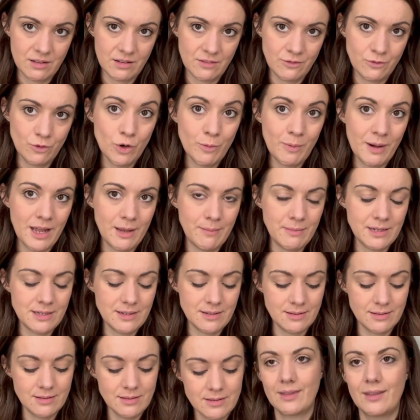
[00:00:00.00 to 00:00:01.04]
4-ply
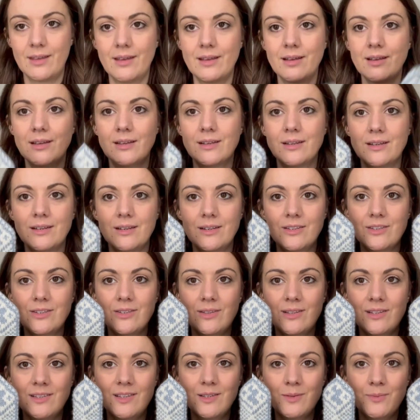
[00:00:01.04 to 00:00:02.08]
mittens. So
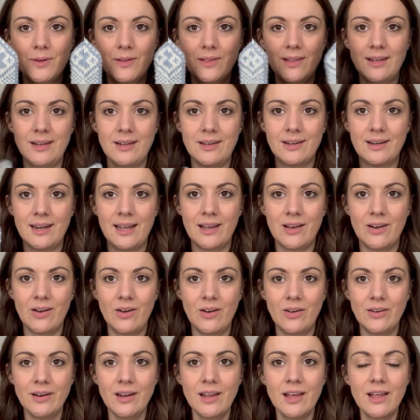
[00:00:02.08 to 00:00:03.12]
this is what they look like
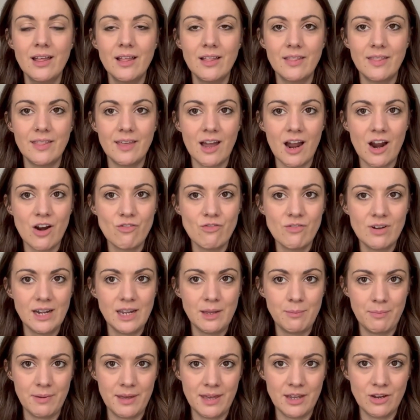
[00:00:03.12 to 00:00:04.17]
on. They are
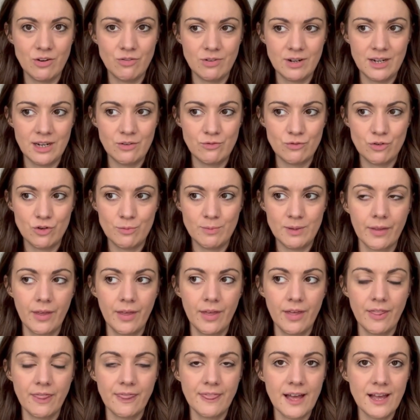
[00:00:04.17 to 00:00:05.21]
really big, really roomy.
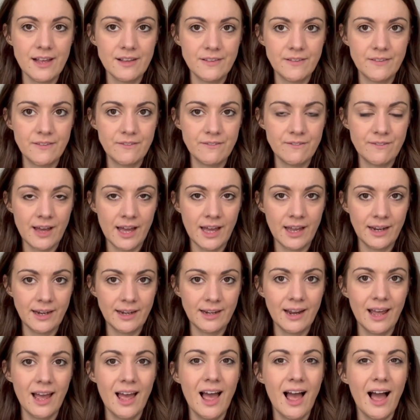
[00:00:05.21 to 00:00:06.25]
That's
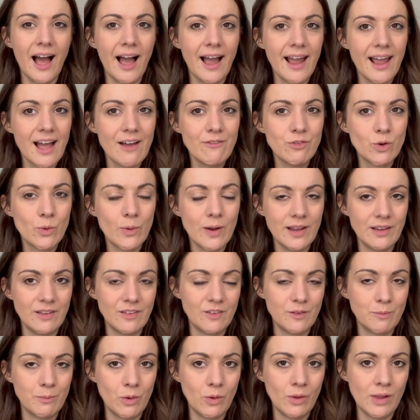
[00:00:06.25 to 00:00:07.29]
fine. I have quite
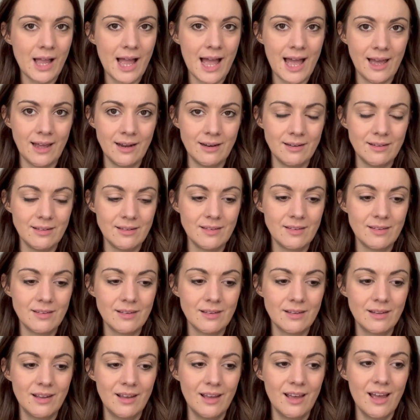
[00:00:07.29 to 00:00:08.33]
small
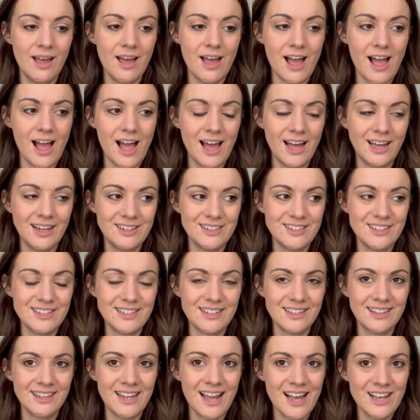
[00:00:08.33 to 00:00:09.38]
hands, and
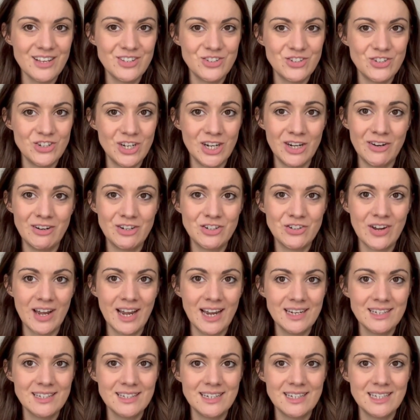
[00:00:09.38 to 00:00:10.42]
last year I
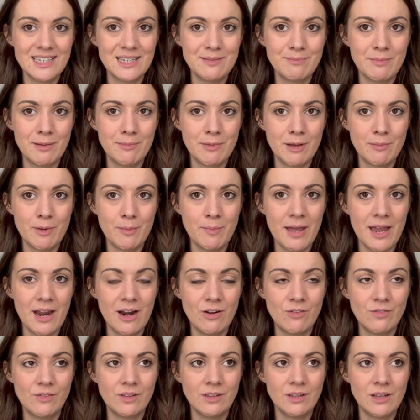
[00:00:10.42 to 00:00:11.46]
tried knitting my mum a pair
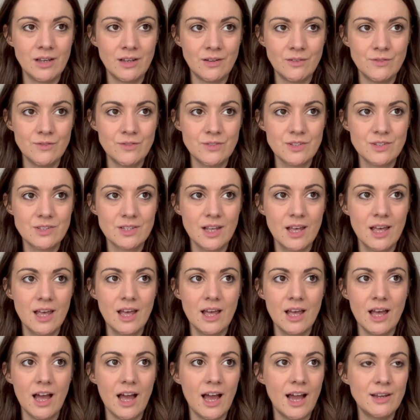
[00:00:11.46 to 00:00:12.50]
of gloves.
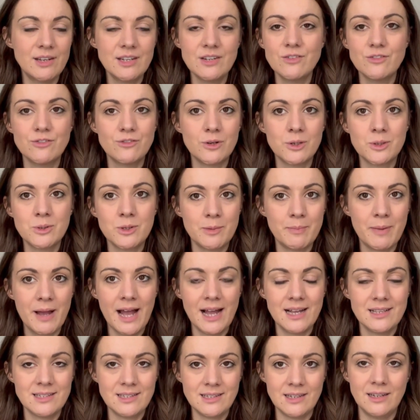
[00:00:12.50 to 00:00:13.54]
I didn't follow a
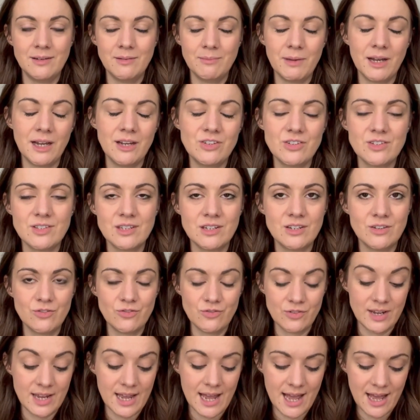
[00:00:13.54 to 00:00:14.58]
pattern, but I just did it
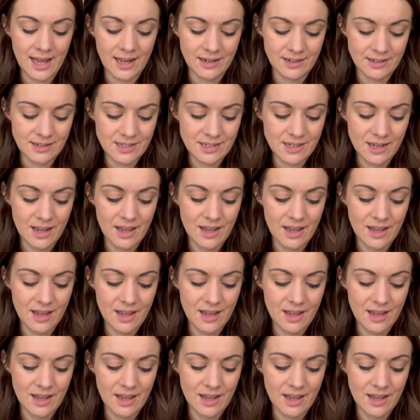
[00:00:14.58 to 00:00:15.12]
freehand,